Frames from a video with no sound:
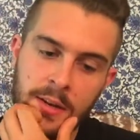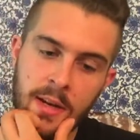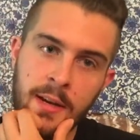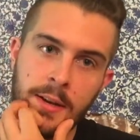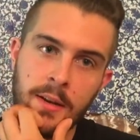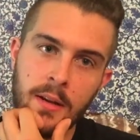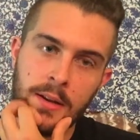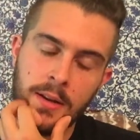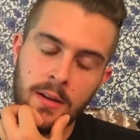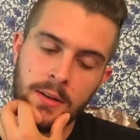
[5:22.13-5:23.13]
And
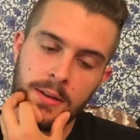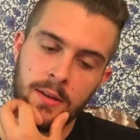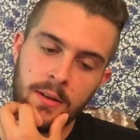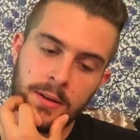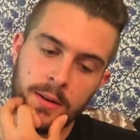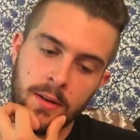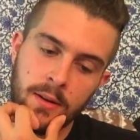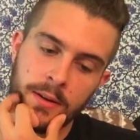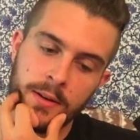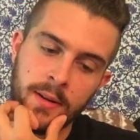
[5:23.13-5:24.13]

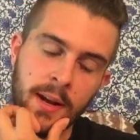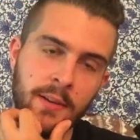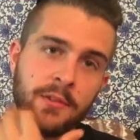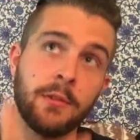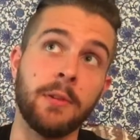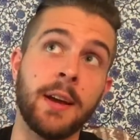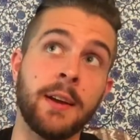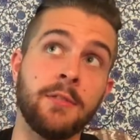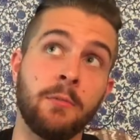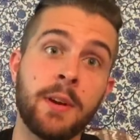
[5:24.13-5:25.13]
yeah, so
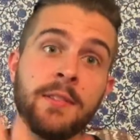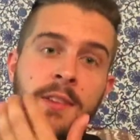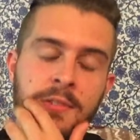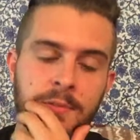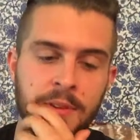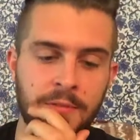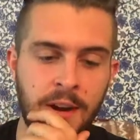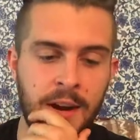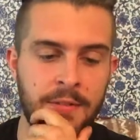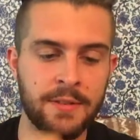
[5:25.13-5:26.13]
a
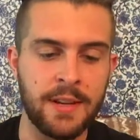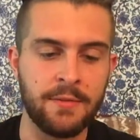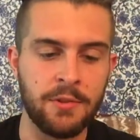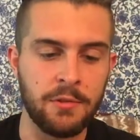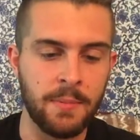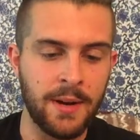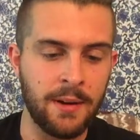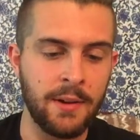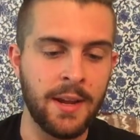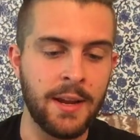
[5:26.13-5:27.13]
26:25, it gives you
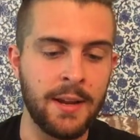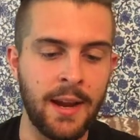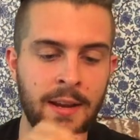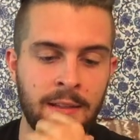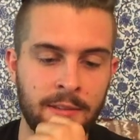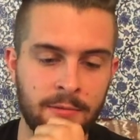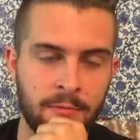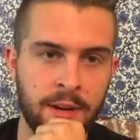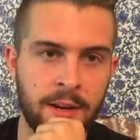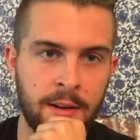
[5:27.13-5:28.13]
about a
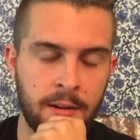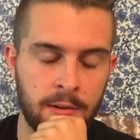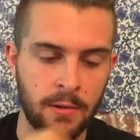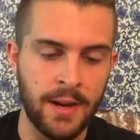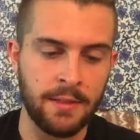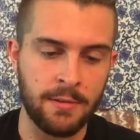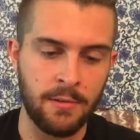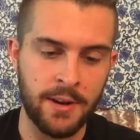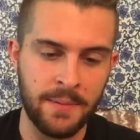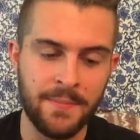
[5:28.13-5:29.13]
83 or
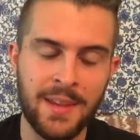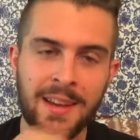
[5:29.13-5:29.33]
8:30,